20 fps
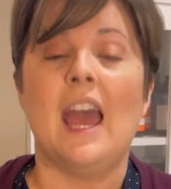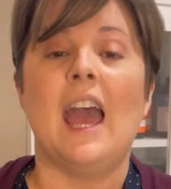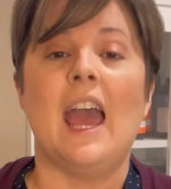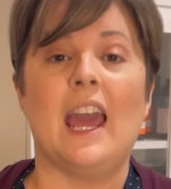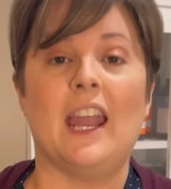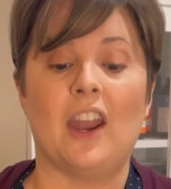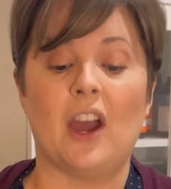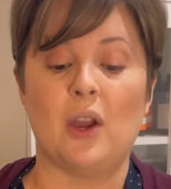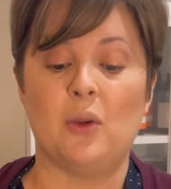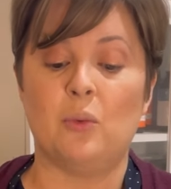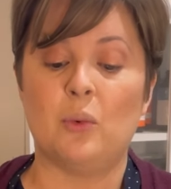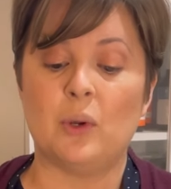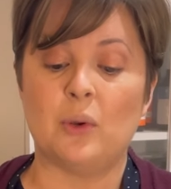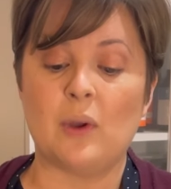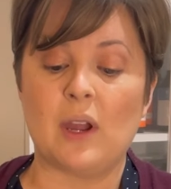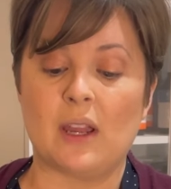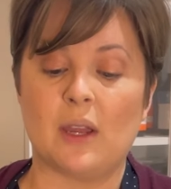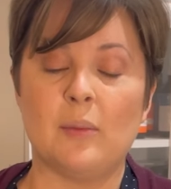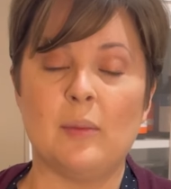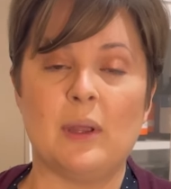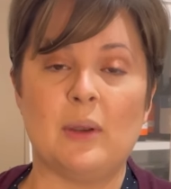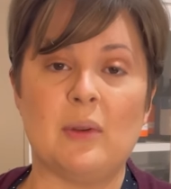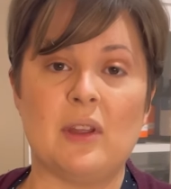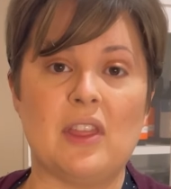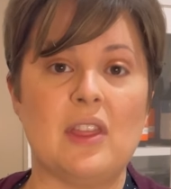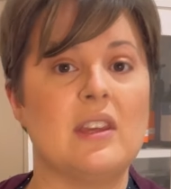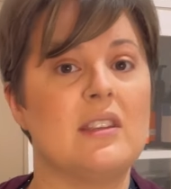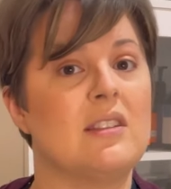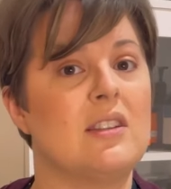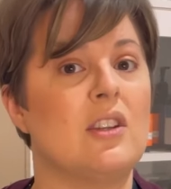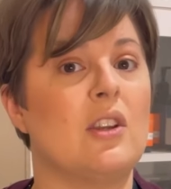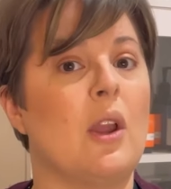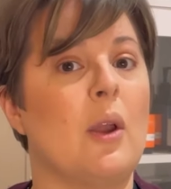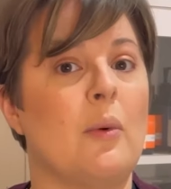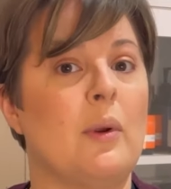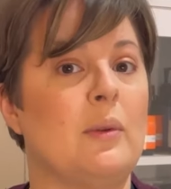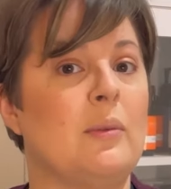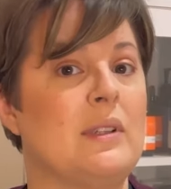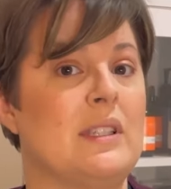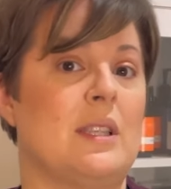And I would recommend with this to go
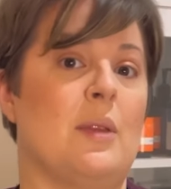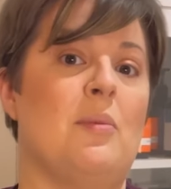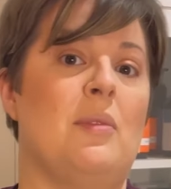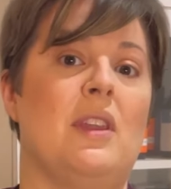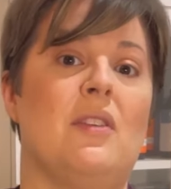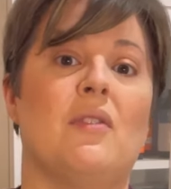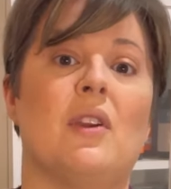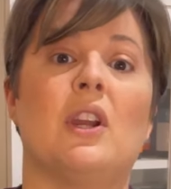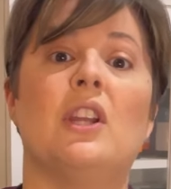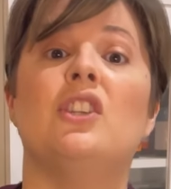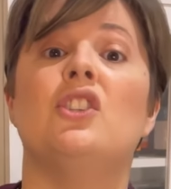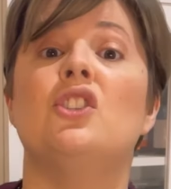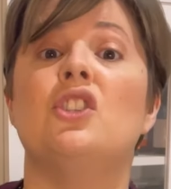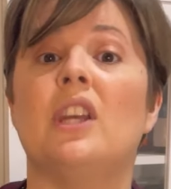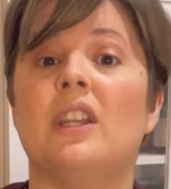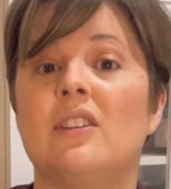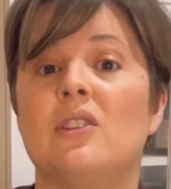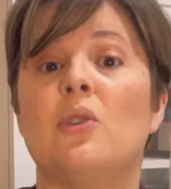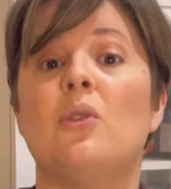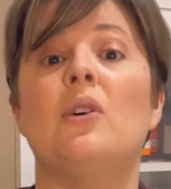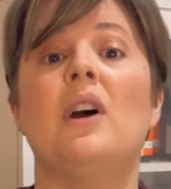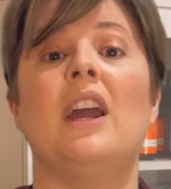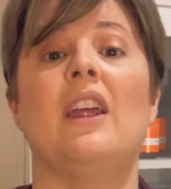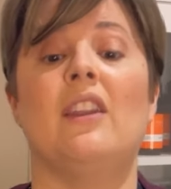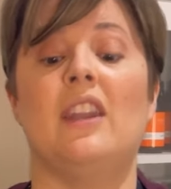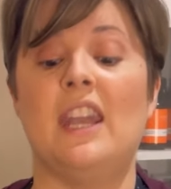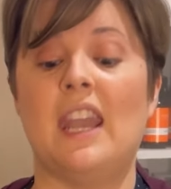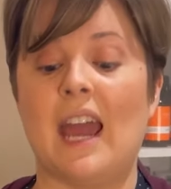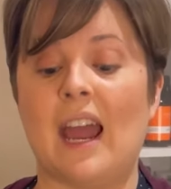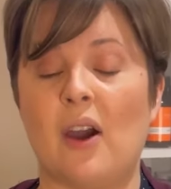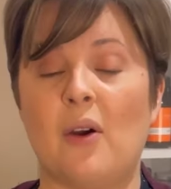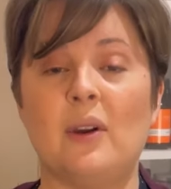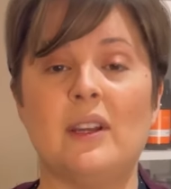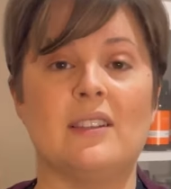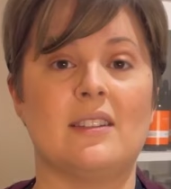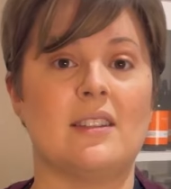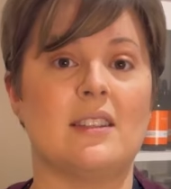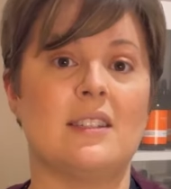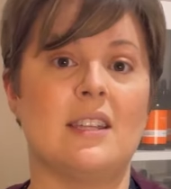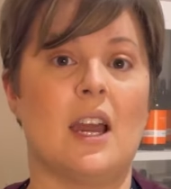in with something very gentle, and now is
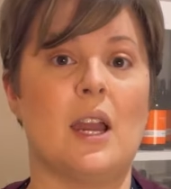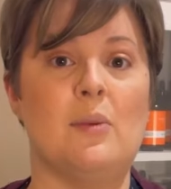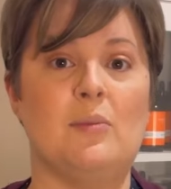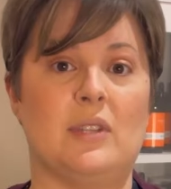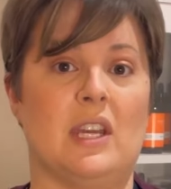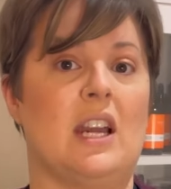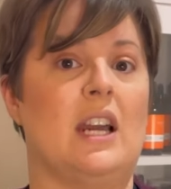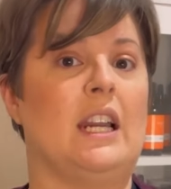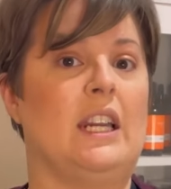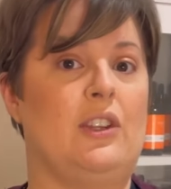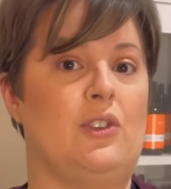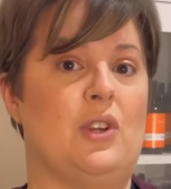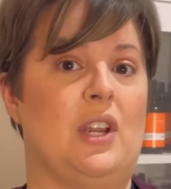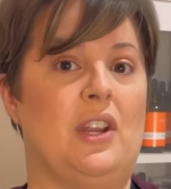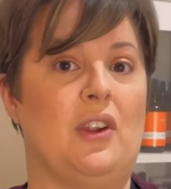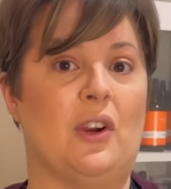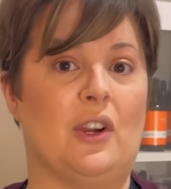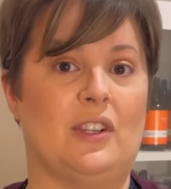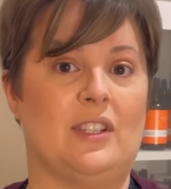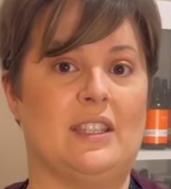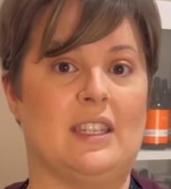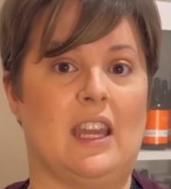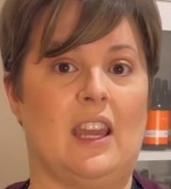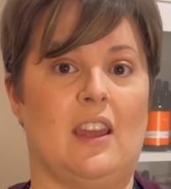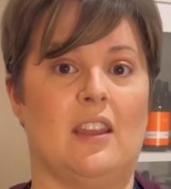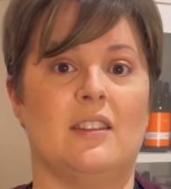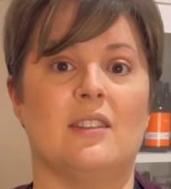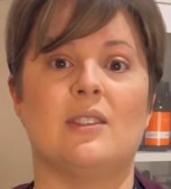the time to hydrate our skin.